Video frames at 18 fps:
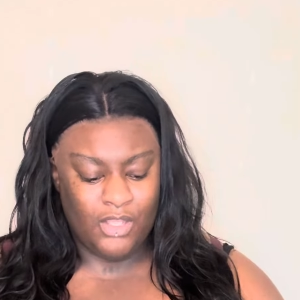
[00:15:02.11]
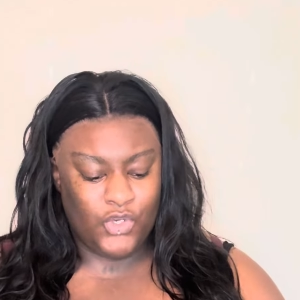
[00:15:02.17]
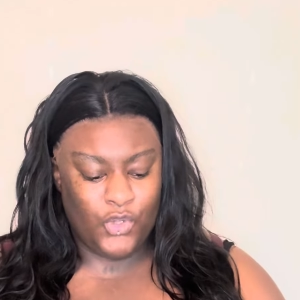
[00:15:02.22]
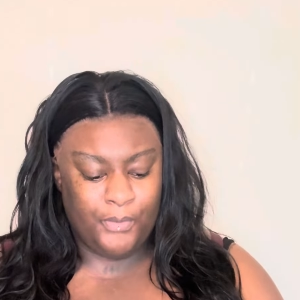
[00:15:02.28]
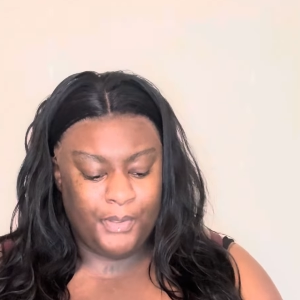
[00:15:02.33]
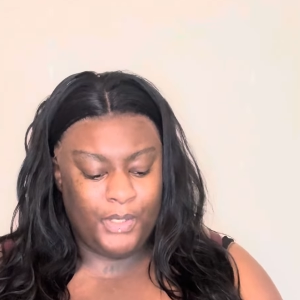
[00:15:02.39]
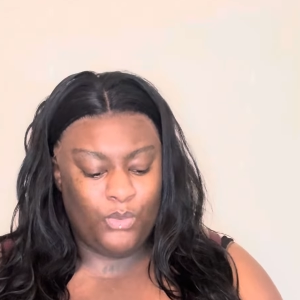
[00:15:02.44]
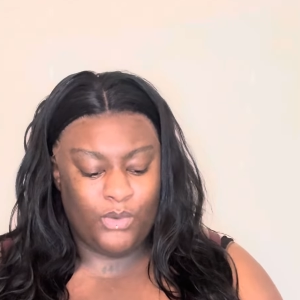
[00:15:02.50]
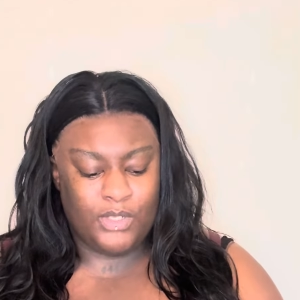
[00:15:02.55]

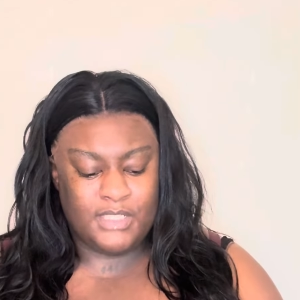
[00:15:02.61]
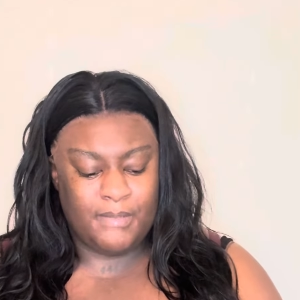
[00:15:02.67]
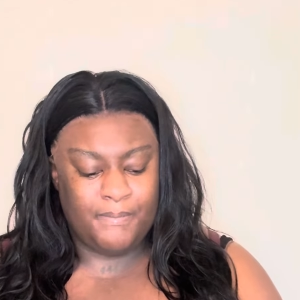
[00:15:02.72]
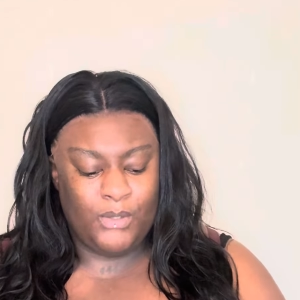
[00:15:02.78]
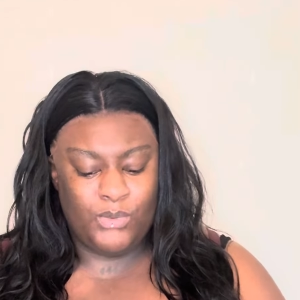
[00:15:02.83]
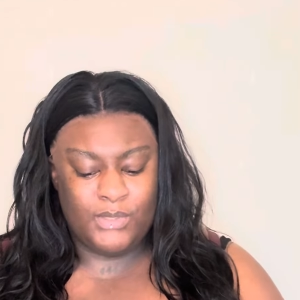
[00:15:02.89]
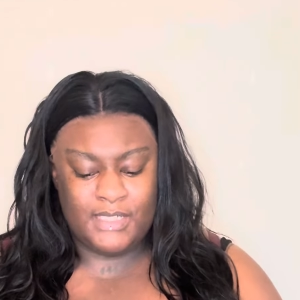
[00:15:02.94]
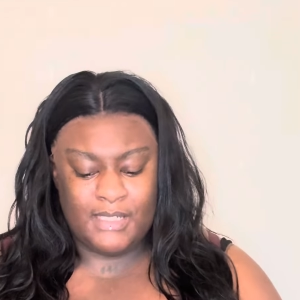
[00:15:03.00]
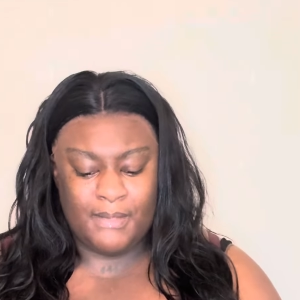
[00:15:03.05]
Nobody wants to
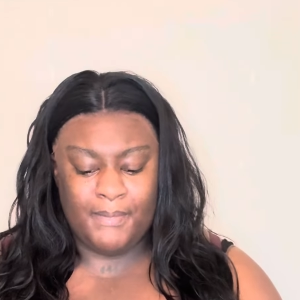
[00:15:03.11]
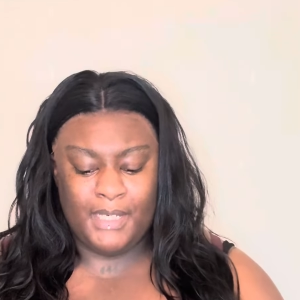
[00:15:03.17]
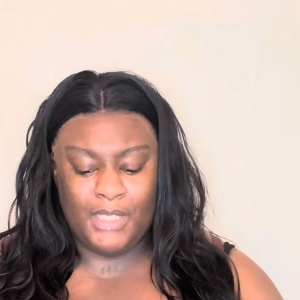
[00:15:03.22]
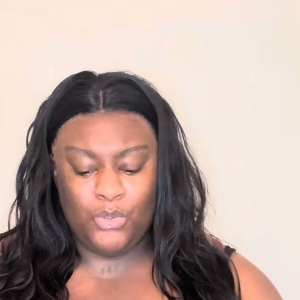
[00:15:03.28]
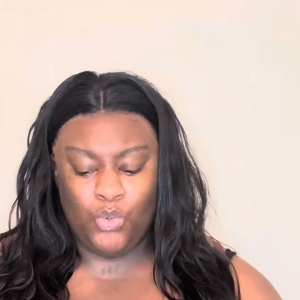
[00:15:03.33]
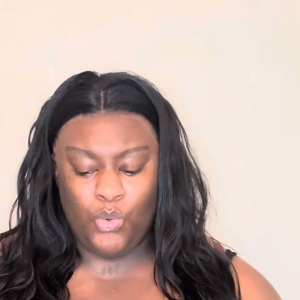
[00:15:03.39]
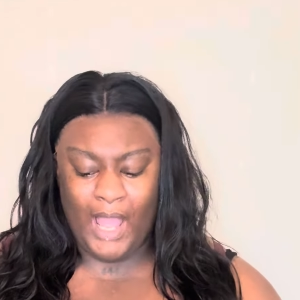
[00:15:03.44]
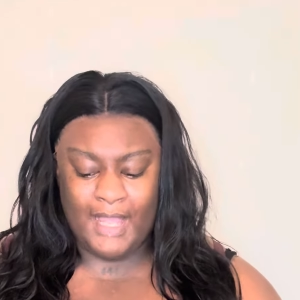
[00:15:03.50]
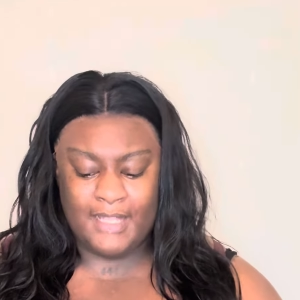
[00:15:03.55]
be with somebody
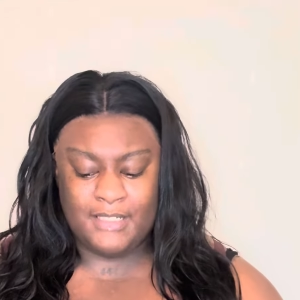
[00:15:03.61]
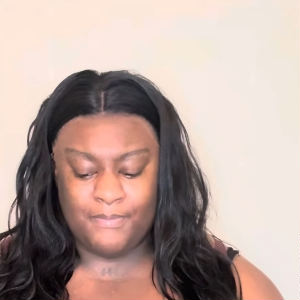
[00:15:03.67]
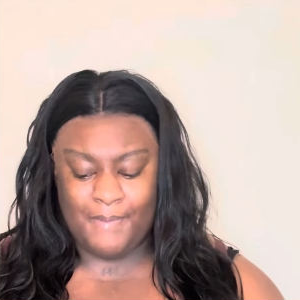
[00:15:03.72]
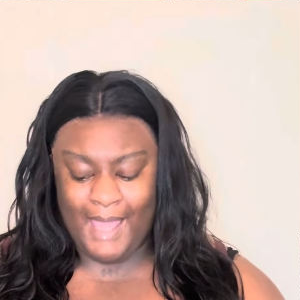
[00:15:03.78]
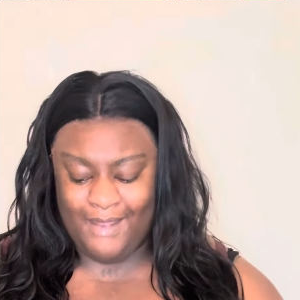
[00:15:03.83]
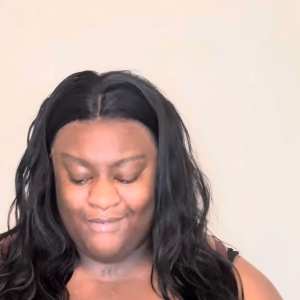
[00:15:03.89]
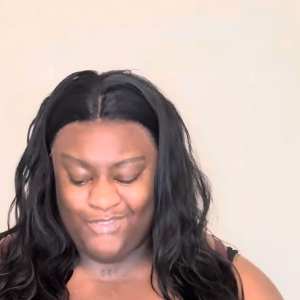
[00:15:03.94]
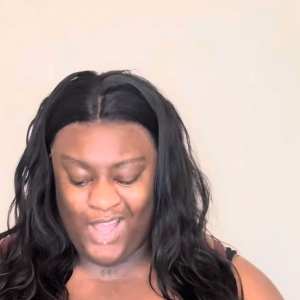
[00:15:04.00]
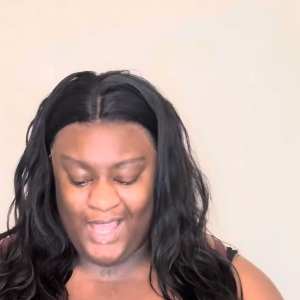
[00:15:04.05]
who has
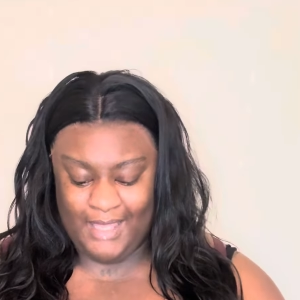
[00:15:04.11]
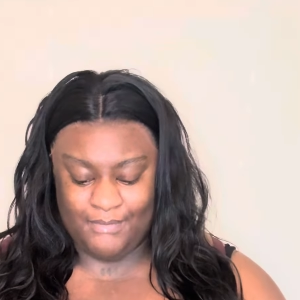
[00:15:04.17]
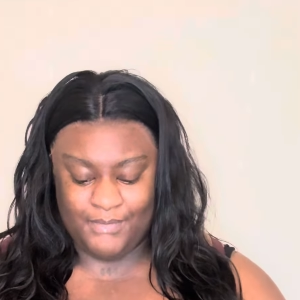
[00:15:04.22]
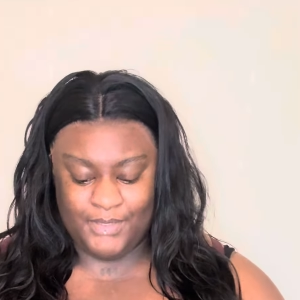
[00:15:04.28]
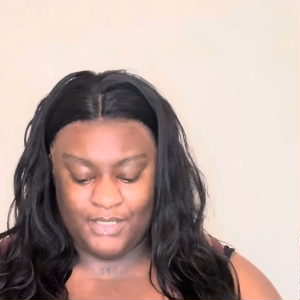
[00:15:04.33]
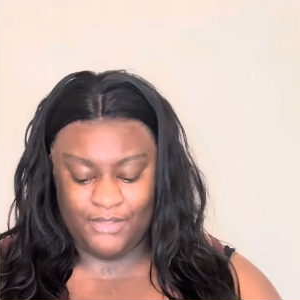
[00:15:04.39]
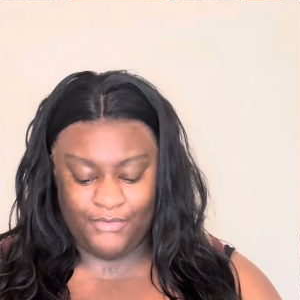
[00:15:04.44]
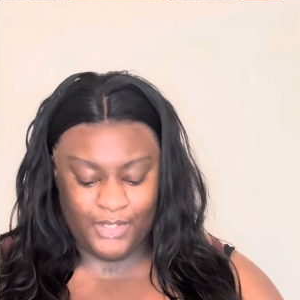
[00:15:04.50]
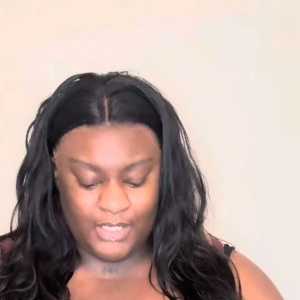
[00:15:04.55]
bad
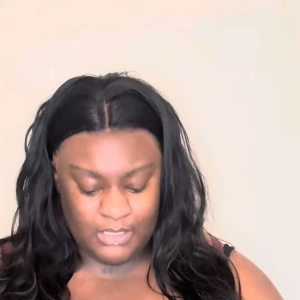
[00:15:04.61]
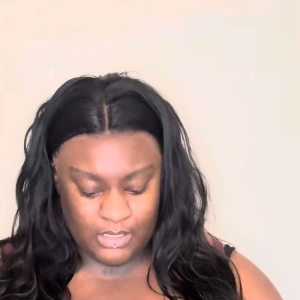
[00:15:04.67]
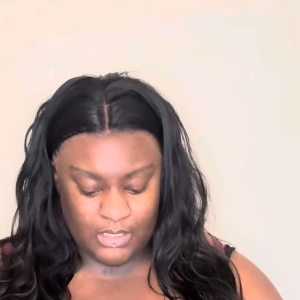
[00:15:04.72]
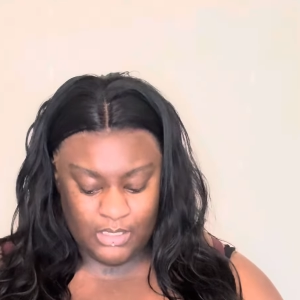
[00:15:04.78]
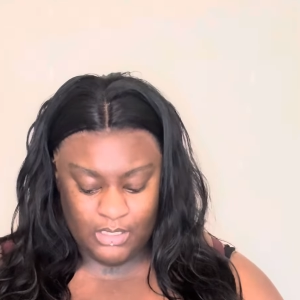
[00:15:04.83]
vibes. The fuck?